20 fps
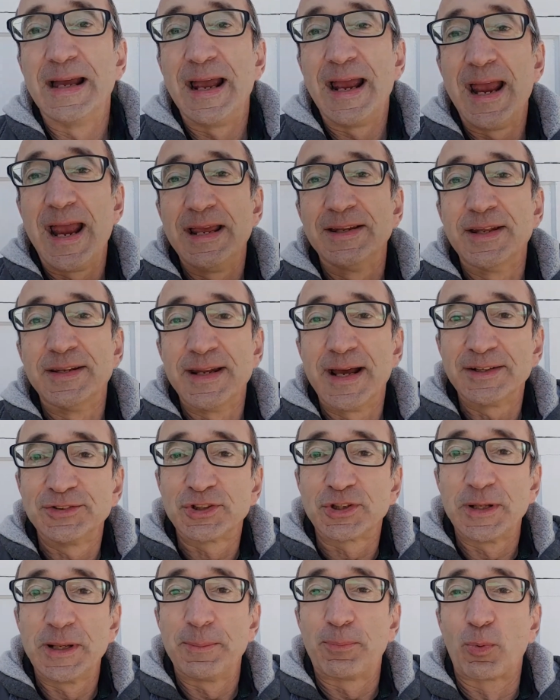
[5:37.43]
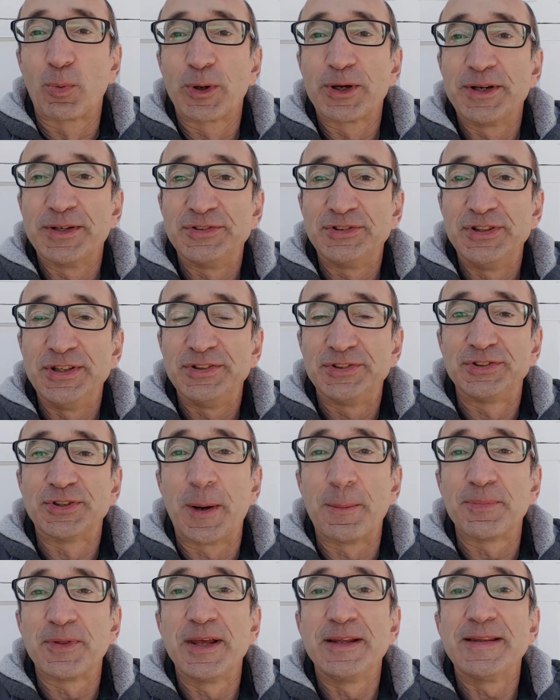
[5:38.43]
In the next clip, we're going to see
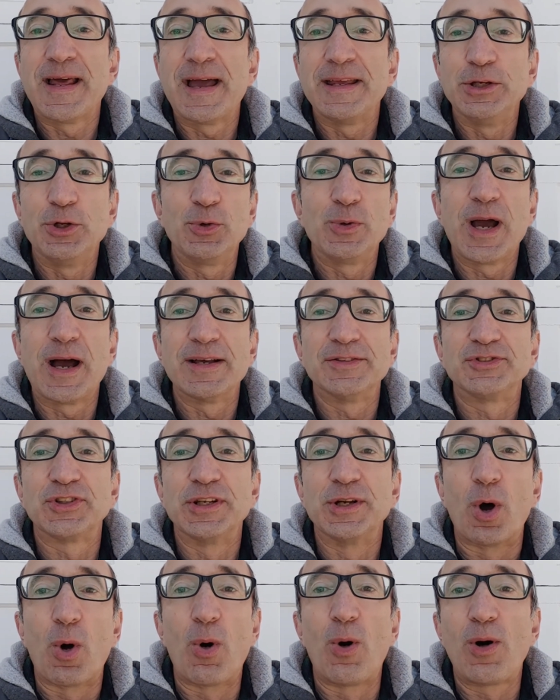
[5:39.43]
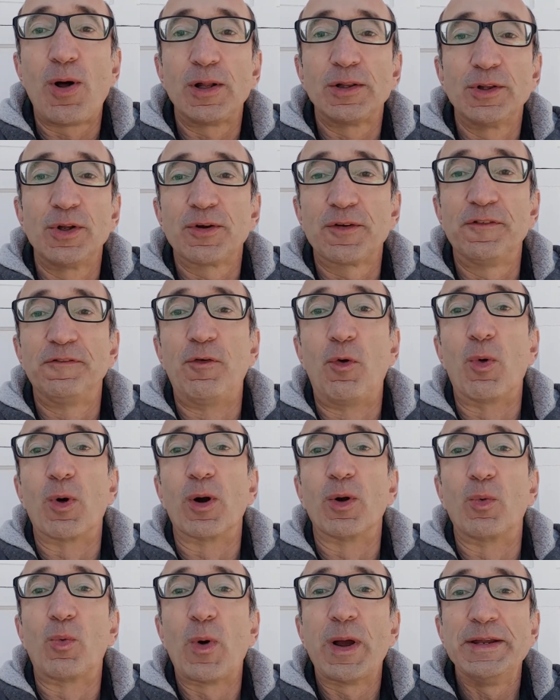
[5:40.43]
something that you guys can all look
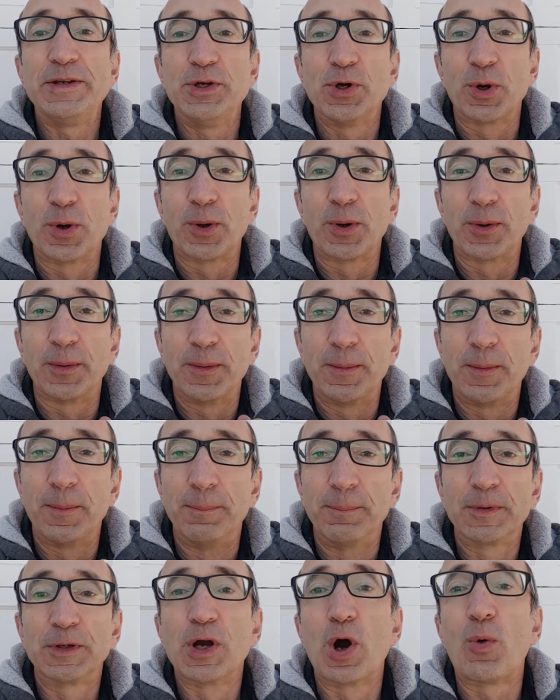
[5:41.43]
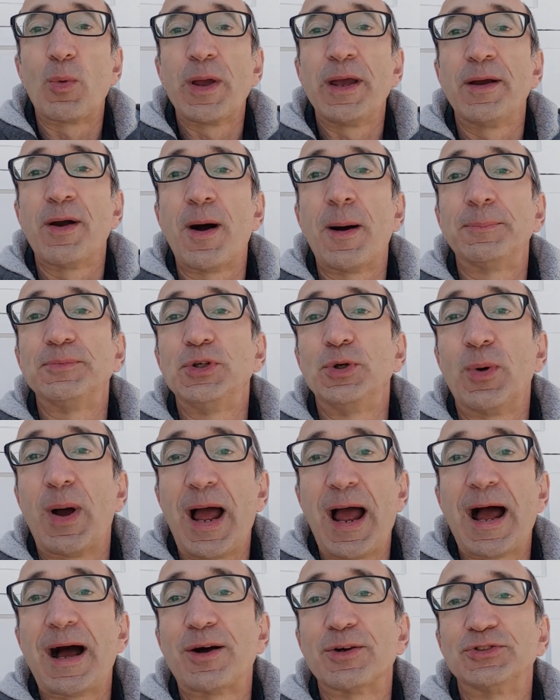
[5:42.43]
for when you're going up to a
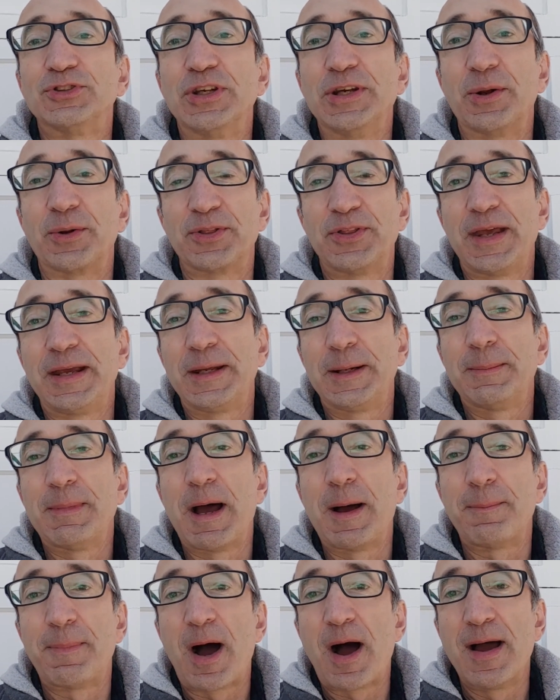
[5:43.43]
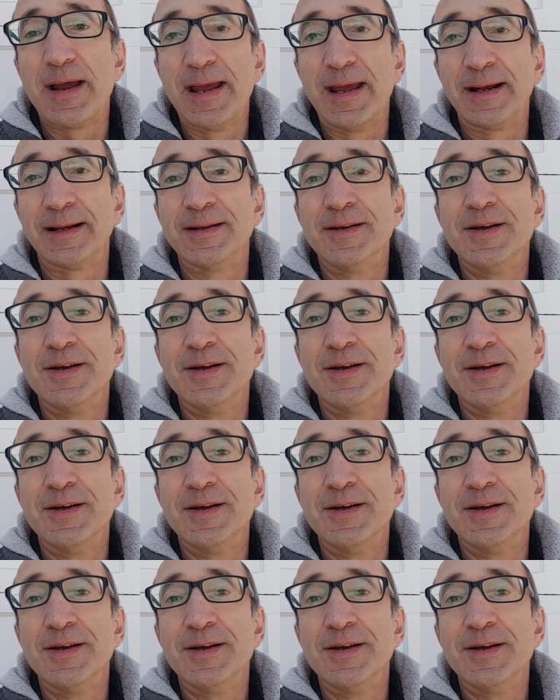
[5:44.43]
house that you're thinking about buying.